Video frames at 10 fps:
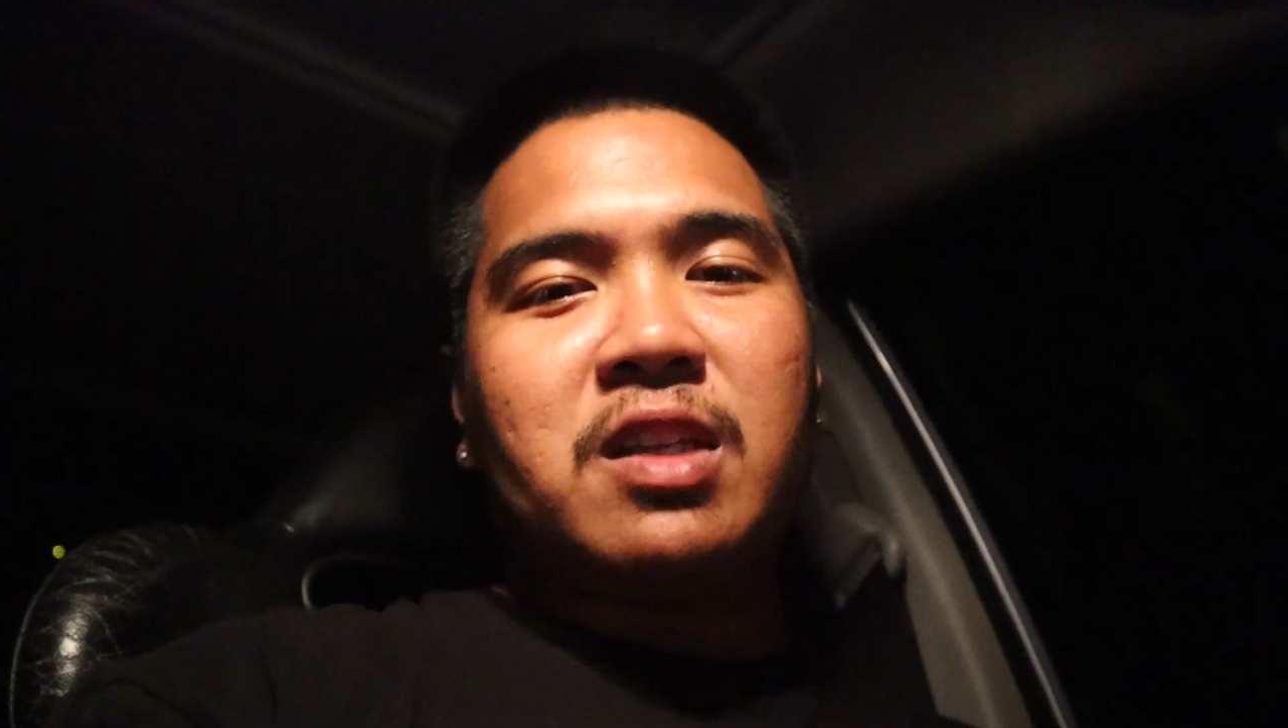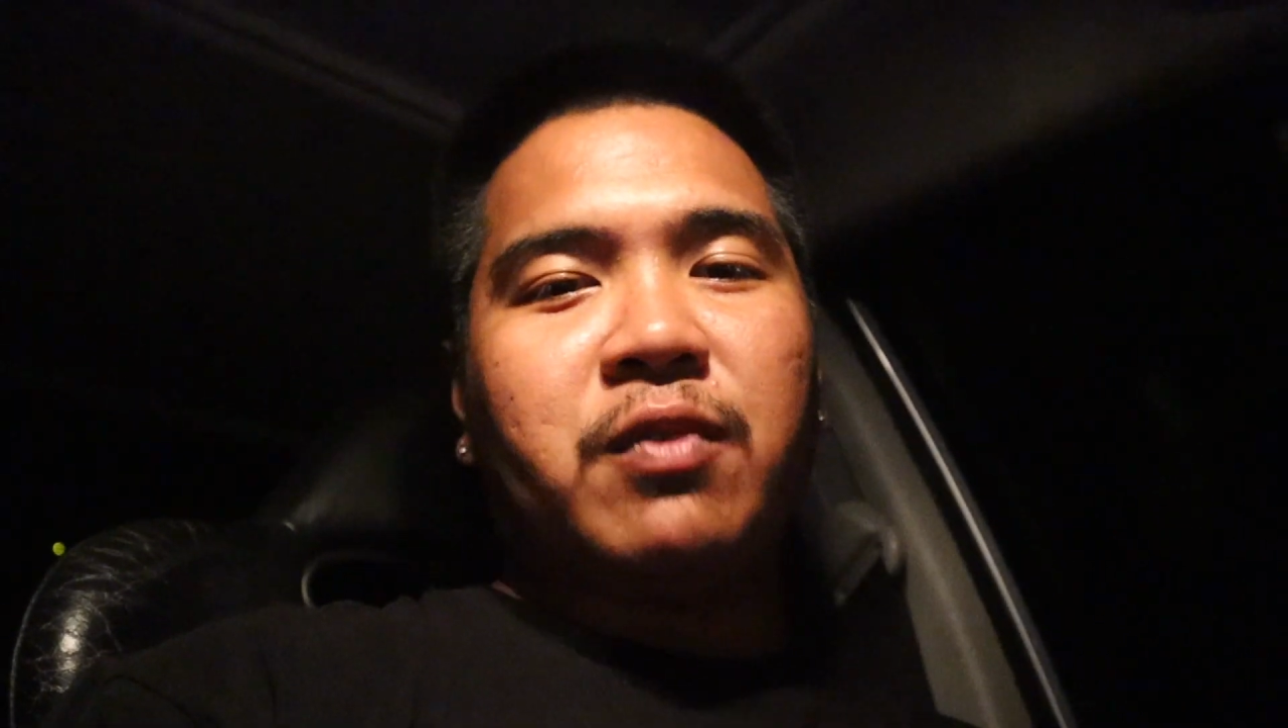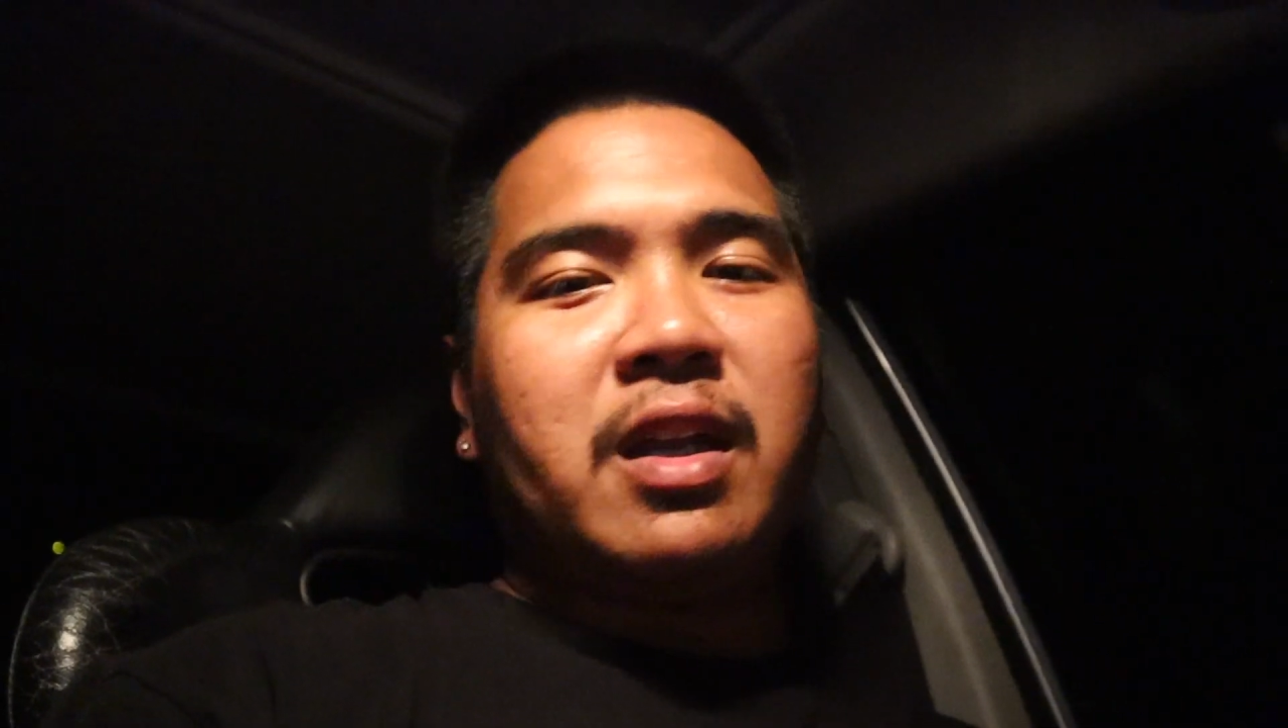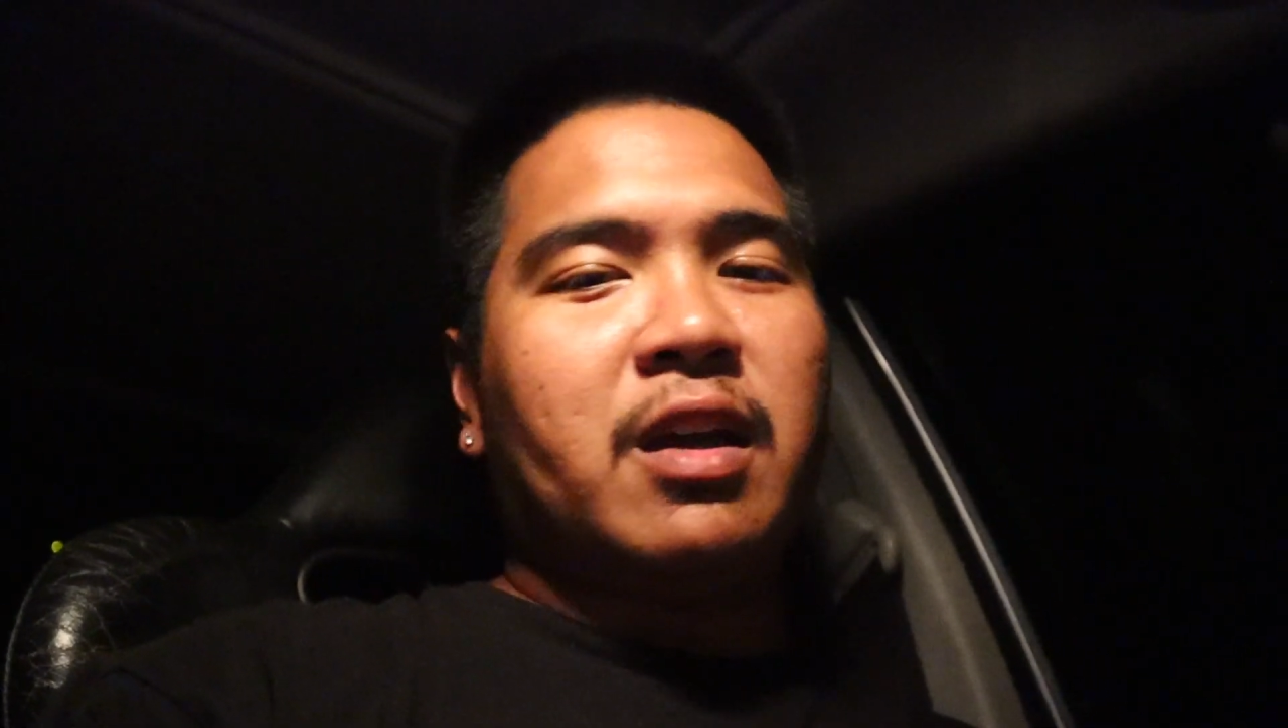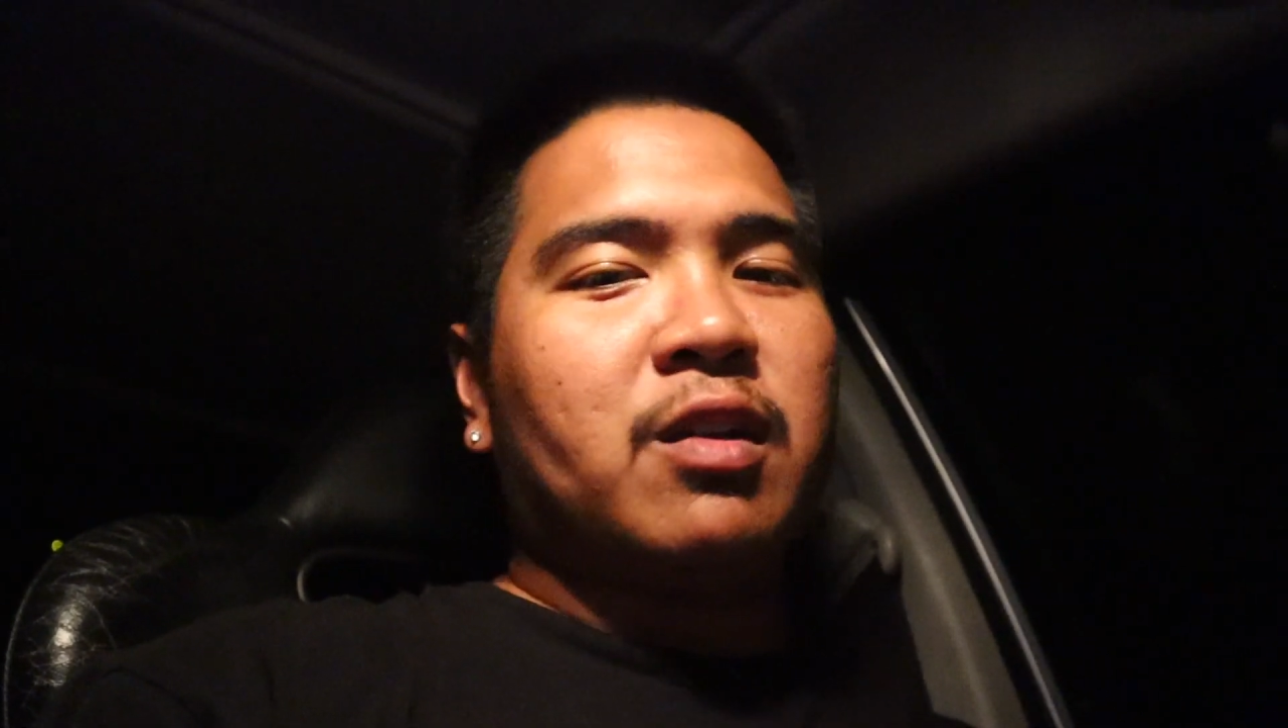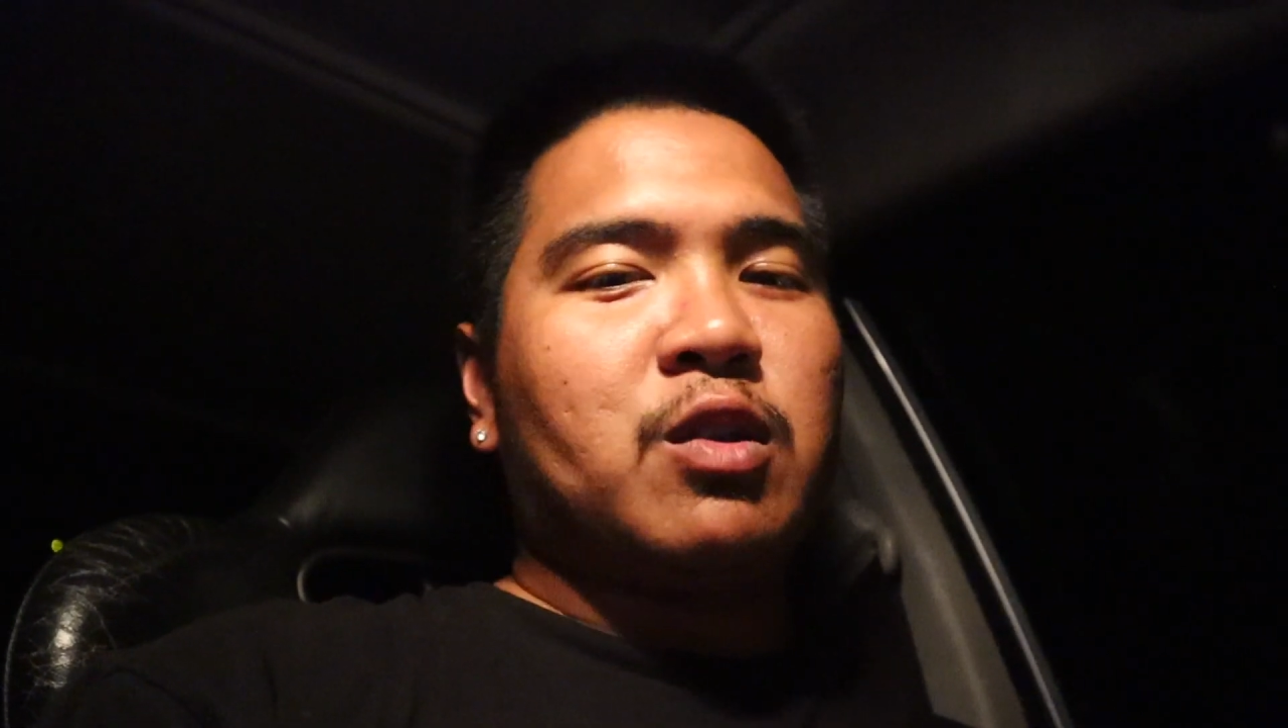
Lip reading: this video.